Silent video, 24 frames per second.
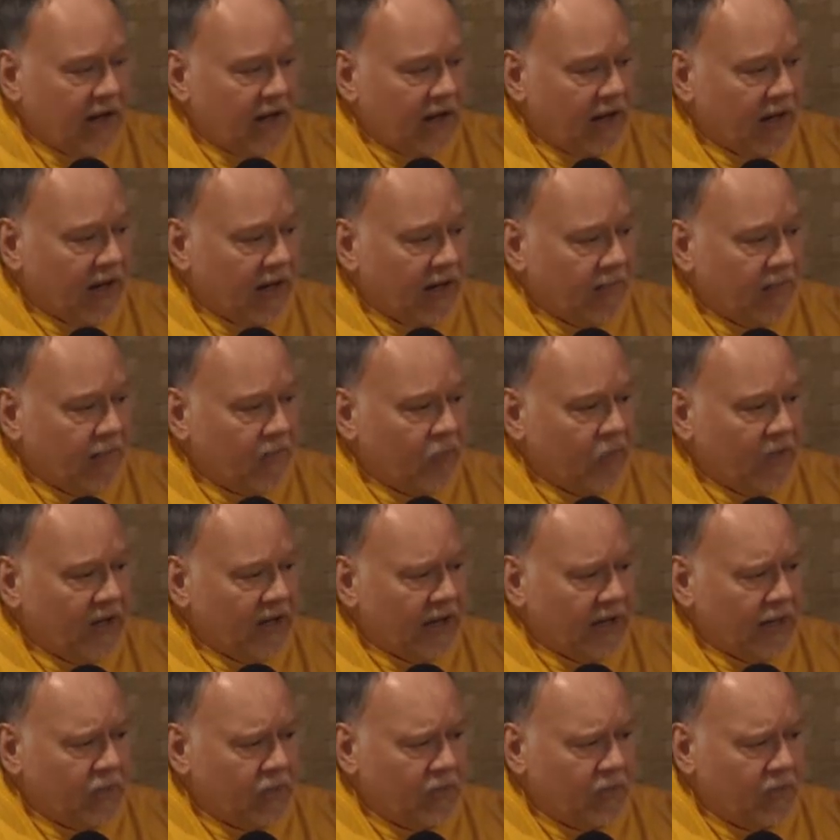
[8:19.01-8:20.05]
Uh, we
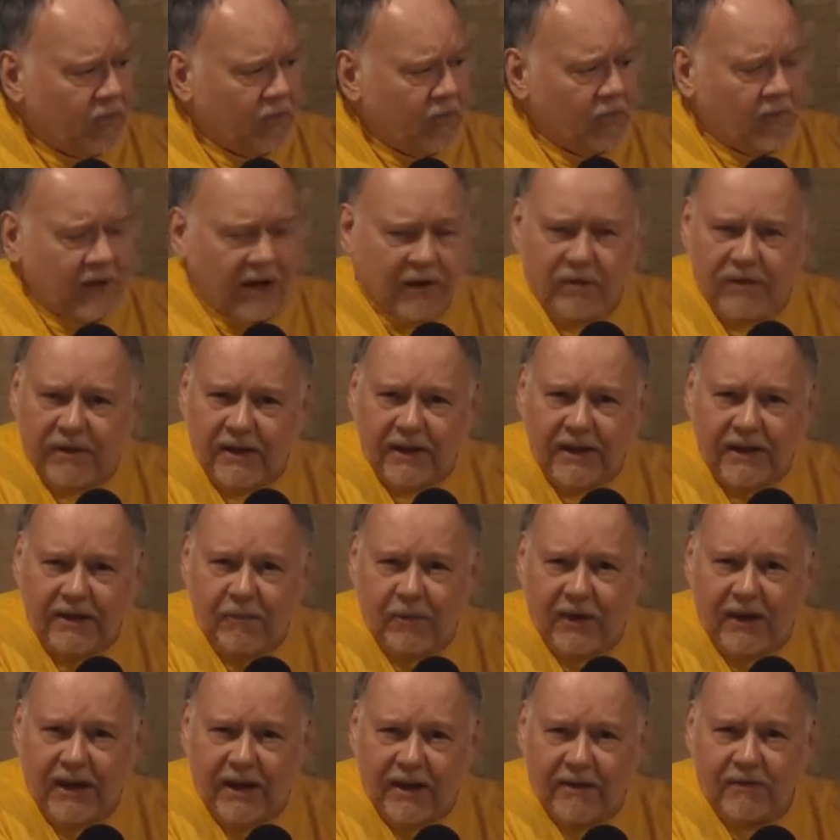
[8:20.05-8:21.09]
I don't know. I don't think he,
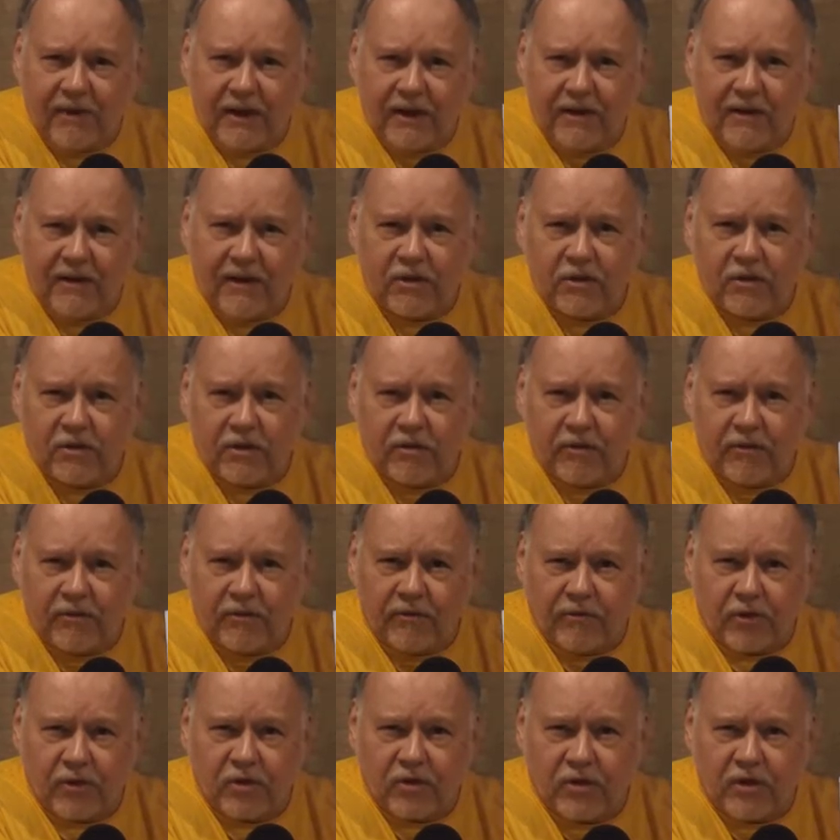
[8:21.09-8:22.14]
we have any of these
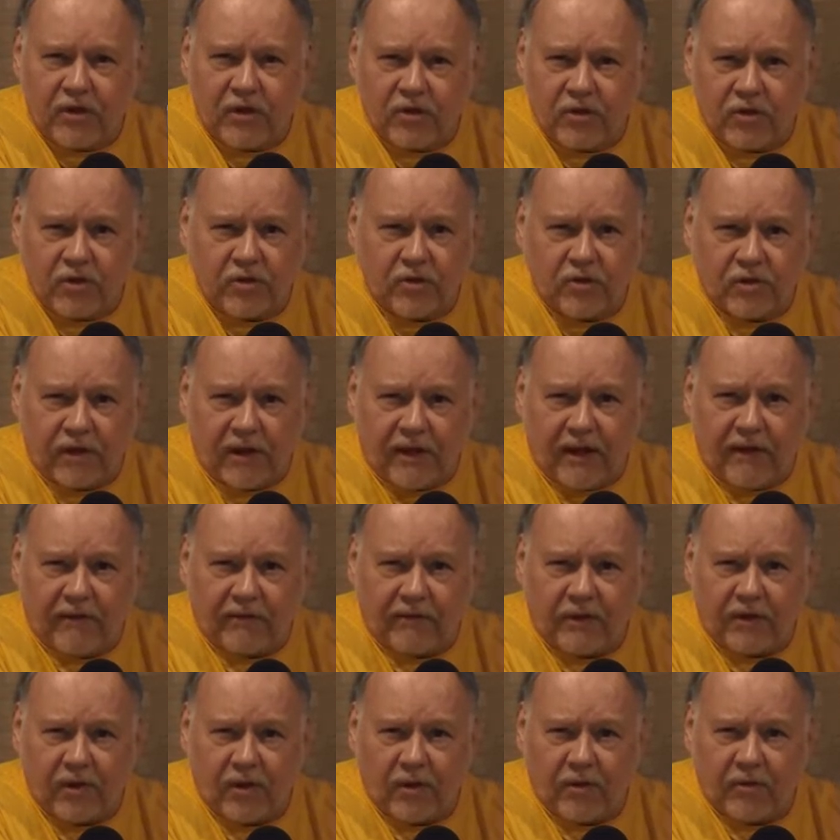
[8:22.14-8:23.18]
first editions
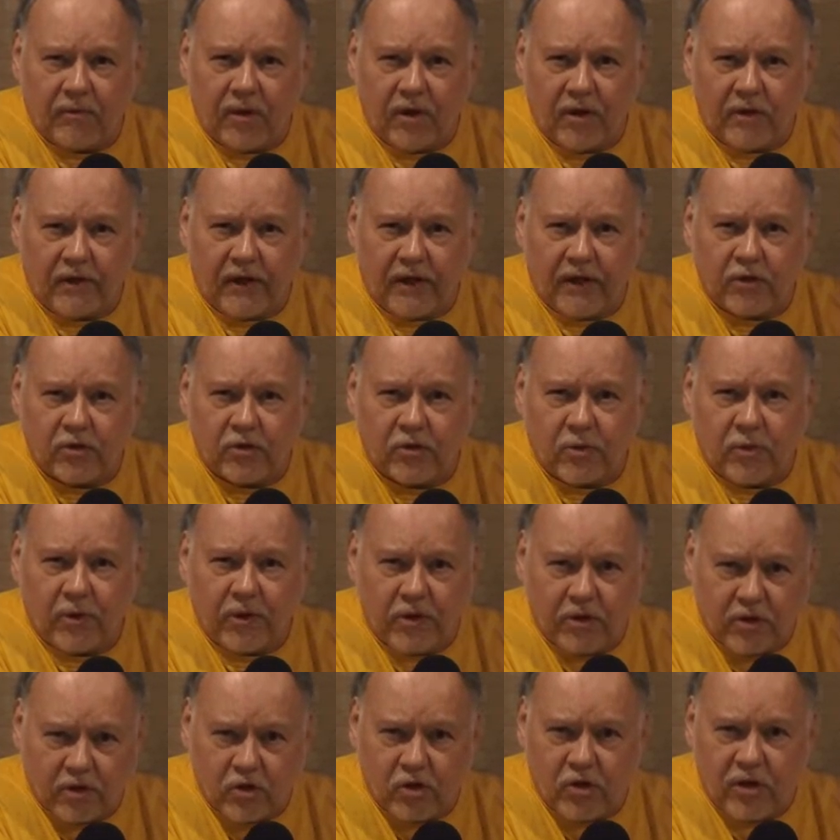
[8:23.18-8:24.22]
left in our online store. You
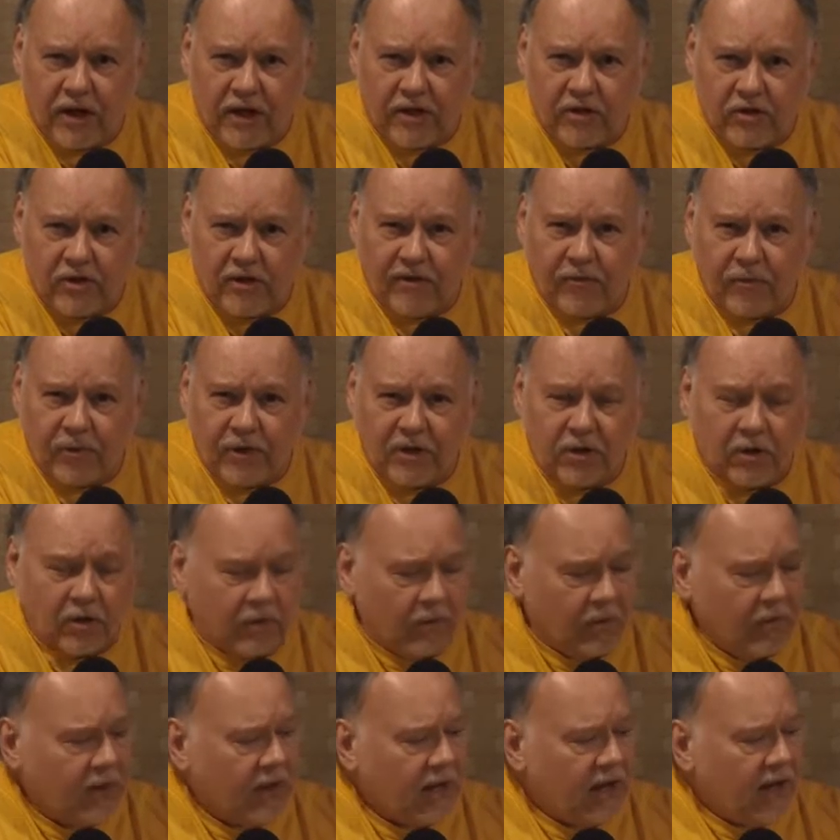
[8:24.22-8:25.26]
can check, see if we
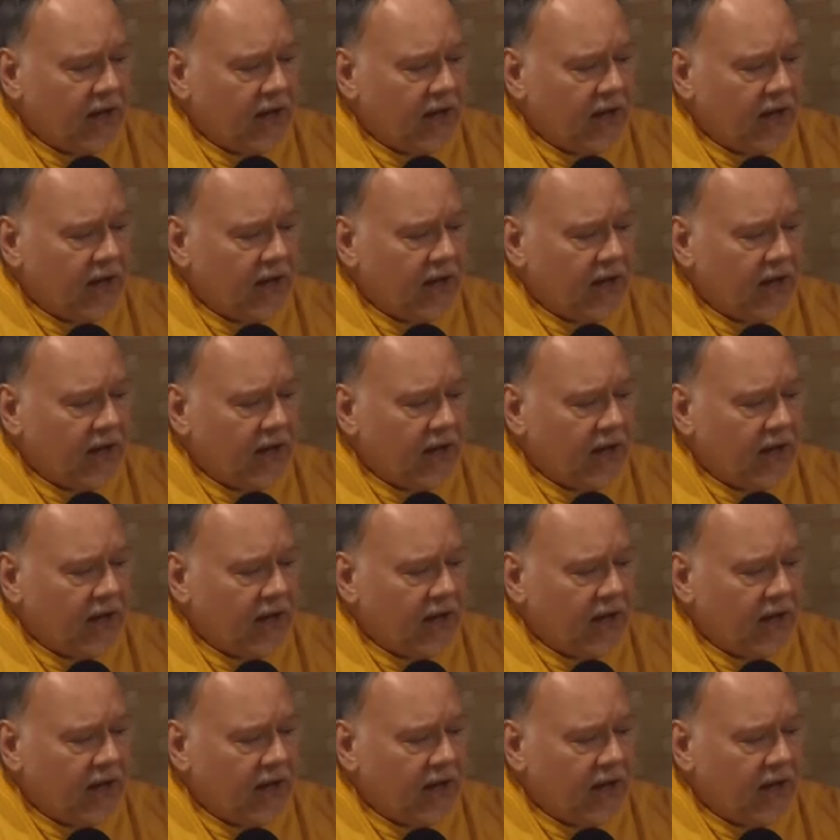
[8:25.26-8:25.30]
do.